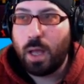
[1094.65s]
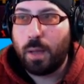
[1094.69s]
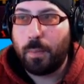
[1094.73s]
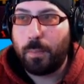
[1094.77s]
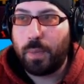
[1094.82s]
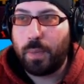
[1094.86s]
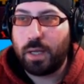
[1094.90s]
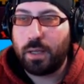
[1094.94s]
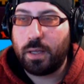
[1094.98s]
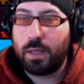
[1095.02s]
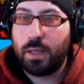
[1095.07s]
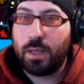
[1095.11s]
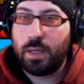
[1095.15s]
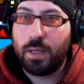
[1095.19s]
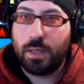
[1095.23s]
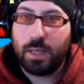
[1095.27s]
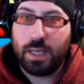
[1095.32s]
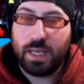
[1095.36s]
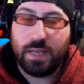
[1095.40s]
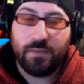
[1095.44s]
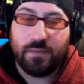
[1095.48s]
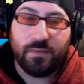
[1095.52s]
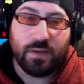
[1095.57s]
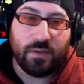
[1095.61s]
But
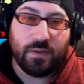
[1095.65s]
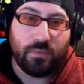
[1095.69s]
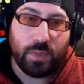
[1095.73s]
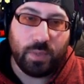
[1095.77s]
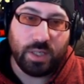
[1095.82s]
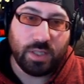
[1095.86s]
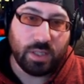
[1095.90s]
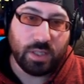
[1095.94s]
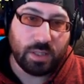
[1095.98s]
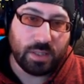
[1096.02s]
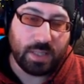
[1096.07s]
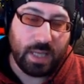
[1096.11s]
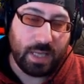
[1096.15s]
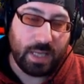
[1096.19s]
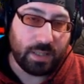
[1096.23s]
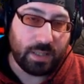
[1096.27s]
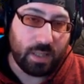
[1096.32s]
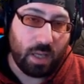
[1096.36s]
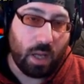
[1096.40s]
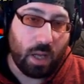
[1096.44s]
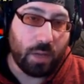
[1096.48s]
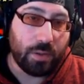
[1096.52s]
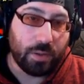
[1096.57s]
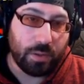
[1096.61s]
even if we just take
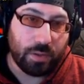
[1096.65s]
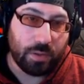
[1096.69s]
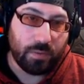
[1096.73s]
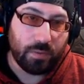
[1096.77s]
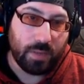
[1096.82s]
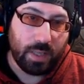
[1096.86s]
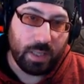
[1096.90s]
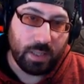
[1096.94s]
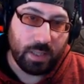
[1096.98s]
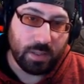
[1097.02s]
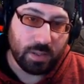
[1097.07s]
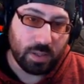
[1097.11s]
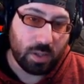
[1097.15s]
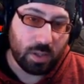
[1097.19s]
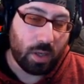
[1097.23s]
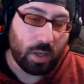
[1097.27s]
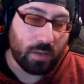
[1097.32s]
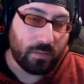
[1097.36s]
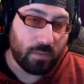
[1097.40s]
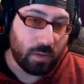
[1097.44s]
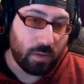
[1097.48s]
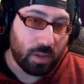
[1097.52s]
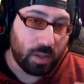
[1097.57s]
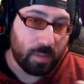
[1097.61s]
the other three,
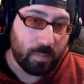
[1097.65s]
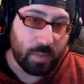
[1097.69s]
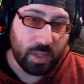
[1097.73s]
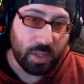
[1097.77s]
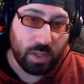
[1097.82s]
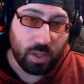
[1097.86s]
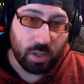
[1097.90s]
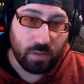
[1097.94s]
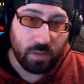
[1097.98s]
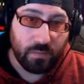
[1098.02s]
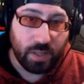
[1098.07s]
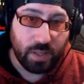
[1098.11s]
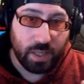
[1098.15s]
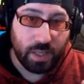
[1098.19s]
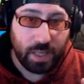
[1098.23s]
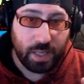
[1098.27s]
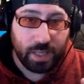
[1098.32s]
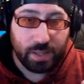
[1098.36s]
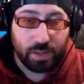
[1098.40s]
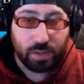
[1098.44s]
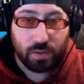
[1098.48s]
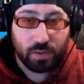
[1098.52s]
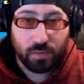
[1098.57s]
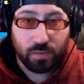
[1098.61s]
Star-Lord, Minerva,
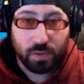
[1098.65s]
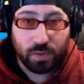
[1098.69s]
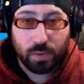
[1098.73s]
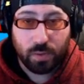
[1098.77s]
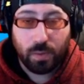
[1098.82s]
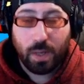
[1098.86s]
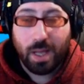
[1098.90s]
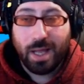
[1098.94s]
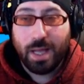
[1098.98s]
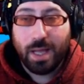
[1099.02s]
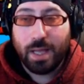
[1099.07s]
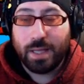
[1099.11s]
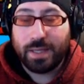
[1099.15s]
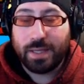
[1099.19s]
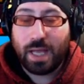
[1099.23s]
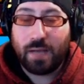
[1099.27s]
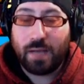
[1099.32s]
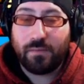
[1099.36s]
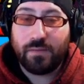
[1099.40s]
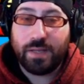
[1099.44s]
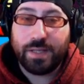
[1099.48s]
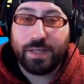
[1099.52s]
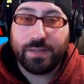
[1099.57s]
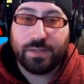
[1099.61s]
and Groot,
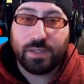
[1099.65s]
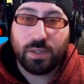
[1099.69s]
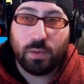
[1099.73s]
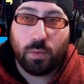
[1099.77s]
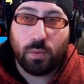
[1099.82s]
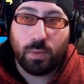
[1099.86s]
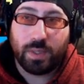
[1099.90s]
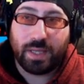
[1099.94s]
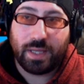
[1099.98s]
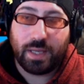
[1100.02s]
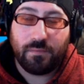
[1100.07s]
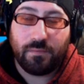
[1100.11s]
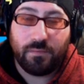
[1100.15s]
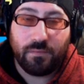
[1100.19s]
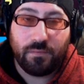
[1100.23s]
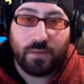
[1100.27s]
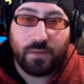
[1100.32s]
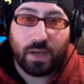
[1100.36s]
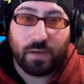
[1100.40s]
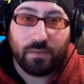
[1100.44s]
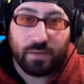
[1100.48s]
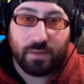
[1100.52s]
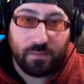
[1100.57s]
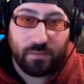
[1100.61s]
that leaves you with a
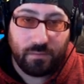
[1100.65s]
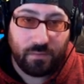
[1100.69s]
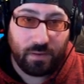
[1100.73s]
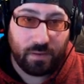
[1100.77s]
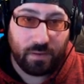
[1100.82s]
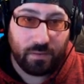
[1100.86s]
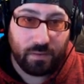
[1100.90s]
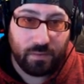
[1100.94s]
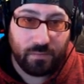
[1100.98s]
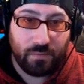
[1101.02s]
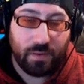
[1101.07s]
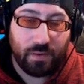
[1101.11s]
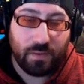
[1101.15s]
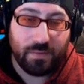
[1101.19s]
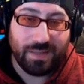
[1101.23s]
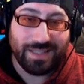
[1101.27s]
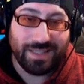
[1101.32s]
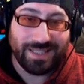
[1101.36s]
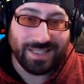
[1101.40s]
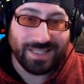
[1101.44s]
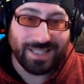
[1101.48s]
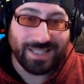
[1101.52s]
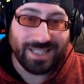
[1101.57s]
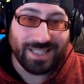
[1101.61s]
very, very, very
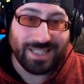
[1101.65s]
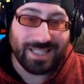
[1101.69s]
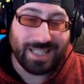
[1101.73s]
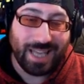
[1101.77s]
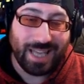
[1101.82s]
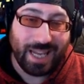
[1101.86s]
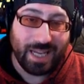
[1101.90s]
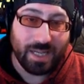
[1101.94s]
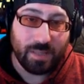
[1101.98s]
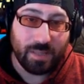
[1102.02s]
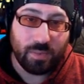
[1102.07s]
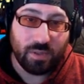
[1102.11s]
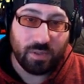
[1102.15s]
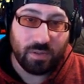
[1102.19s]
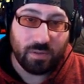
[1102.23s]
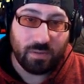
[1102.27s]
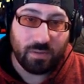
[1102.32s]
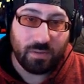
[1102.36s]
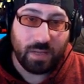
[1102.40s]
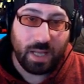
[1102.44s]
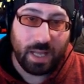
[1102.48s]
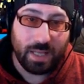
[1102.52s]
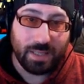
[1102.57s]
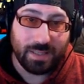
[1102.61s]

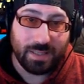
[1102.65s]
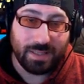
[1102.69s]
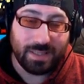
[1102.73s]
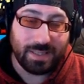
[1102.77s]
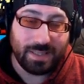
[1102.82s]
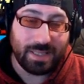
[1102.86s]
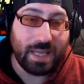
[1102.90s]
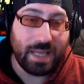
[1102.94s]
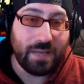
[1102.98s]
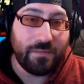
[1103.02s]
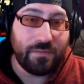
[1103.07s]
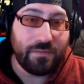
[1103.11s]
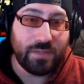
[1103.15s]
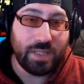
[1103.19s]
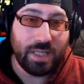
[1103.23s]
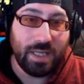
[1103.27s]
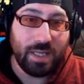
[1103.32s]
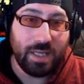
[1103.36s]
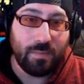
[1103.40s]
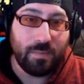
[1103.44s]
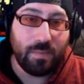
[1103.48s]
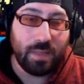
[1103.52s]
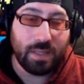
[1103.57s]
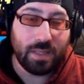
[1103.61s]
sustainable and safe
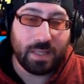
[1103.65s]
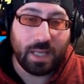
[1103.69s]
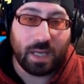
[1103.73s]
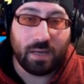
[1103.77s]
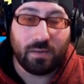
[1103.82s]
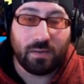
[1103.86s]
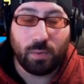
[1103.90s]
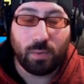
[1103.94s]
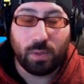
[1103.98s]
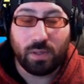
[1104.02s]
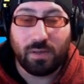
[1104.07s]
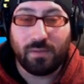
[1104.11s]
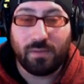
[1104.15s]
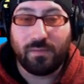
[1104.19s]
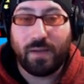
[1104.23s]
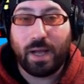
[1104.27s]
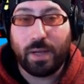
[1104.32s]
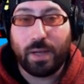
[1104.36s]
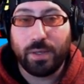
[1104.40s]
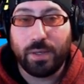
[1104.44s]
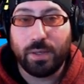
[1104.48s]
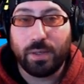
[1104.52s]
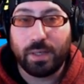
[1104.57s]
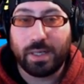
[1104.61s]
team that will allow
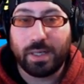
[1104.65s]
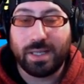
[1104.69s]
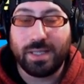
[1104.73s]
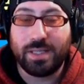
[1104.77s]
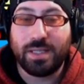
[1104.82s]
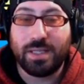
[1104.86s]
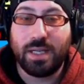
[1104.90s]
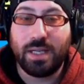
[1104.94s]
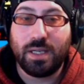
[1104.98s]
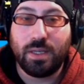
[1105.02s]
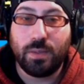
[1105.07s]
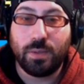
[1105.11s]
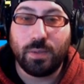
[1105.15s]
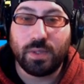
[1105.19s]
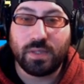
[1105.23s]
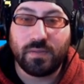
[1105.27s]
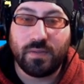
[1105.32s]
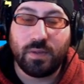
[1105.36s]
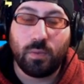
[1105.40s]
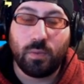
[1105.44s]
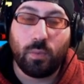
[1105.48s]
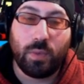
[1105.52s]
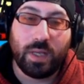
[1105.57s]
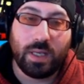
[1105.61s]
you to
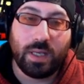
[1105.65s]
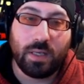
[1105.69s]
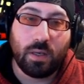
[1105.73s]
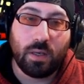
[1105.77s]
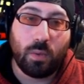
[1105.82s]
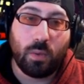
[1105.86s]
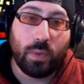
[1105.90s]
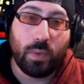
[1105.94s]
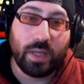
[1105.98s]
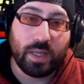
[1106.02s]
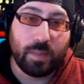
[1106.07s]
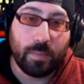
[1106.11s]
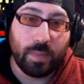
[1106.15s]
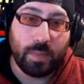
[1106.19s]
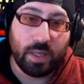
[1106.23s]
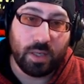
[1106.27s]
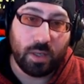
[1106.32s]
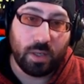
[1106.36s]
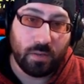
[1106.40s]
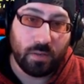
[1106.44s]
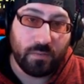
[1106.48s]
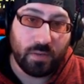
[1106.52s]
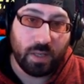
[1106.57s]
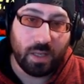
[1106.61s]
continuously win with
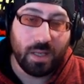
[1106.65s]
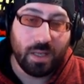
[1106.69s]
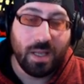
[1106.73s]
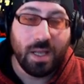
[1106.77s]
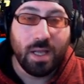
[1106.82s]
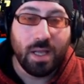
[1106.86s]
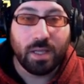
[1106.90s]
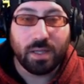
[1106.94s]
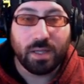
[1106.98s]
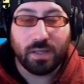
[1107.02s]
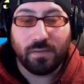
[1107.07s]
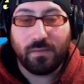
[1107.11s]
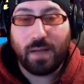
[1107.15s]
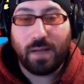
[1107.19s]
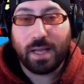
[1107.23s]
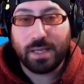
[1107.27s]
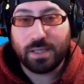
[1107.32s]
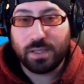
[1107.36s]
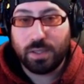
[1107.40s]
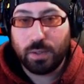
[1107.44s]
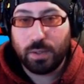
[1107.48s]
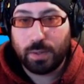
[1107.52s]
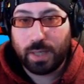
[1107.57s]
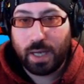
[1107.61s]
Minerva. The
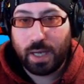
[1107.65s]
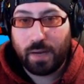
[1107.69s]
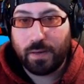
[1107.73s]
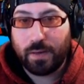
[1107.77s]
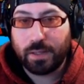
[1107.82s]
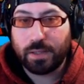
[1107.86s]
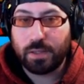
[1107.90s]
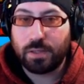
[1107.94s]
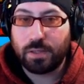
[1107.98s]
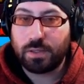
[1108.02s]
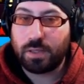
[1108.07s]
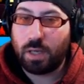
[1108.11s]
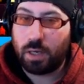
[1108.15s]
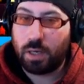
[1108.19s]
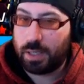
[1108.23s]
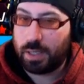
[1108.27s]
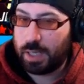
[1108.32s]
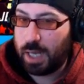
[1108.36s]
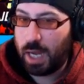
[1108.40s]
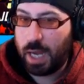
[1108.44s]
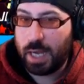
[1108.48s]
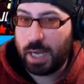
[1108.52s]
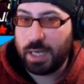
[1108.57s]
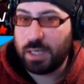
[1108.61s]
last two characters are
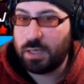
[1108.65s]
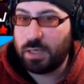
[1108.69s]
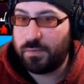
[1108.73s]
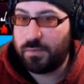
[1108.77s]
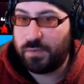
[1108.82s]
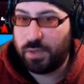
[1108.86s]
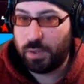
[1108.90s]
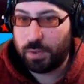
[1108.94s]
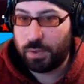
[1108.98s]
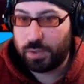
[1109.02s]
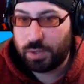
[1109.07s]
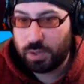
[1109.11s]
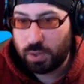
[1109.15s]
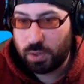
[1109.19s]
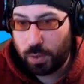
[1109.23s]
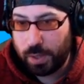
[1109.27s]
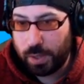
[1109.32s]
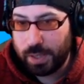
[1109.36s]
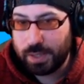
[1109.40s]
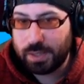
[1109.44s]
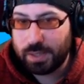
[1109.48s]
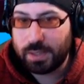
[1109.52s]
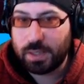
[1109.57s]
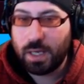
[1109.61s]
kind of your
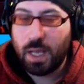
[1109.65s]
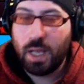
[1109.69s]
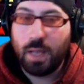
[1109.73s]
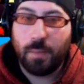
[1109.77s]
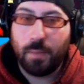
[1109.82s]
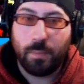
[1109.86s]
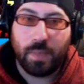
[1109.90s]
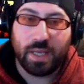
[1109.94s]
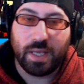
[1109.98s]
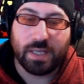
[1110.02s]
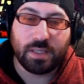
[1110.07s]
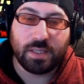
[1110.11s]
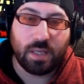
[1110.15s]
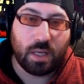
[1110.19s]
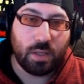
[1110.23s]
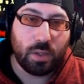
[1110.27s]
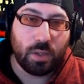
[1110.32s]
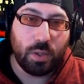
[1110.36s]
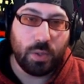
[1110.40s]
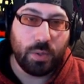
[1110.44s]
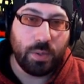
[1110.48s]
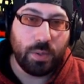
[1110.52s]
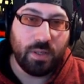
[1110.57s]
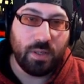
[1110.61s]
choice based on
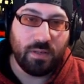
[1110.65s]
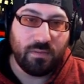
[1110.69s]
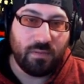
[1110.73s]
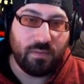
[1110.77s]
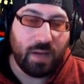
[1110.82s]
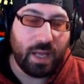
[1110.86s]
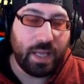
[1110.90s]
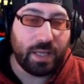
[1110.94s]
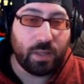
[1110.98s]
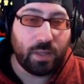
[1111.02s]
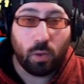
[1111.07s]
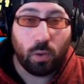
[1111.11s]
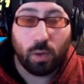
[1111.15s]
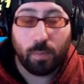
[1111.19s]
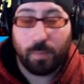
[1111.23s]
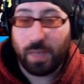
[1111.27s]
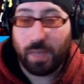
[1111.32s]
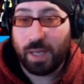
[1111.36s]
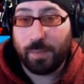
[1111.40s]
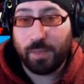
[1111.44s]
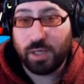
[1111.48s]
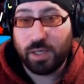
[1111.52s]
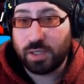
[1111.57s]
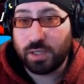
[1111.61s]
who you like or
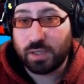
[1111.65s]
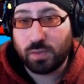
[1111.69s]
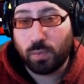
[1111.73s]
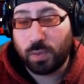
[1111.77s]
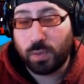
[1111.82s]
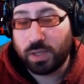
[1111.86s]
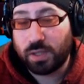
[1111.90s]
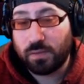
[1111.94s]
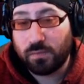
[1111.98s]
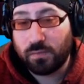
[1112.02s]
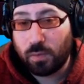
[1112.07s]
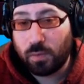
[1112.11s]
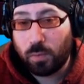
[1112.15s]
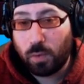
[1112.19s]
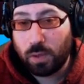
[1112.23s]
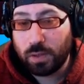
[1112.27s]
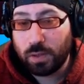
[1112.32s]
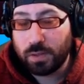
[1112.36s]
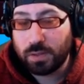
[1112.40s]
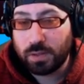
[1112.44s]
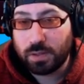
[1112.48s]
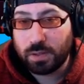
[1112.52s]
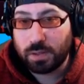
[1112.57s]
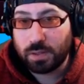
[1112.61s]
maybe just what the
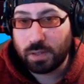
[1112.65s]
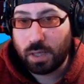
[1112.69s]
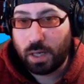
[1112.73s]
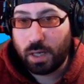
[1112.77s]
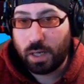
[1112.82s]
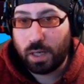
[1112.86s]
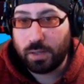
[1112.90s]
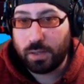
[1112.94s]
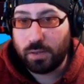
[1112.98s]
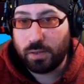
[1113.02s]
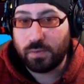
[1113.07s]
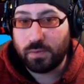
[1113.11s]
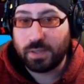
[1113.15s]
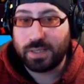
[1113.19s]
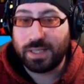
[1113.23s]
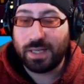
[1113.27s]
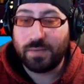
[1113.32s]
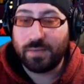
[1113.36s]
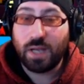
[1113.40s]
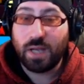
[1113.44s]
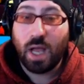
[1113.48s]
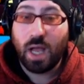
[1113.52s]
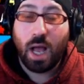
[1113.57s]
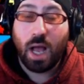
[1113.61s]
rewards uh, you receive.